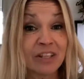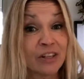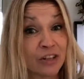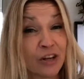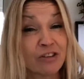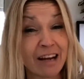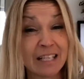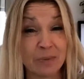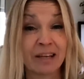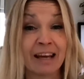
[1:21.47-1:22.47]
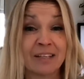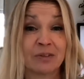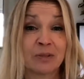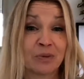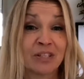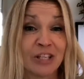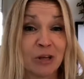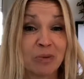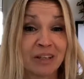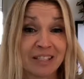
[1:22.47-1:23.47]
You can go crazy with the colours on this one
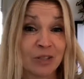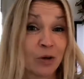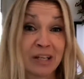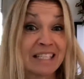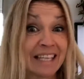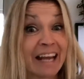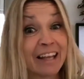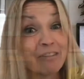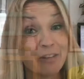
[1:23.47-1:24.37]
too, because it's not going to stay in that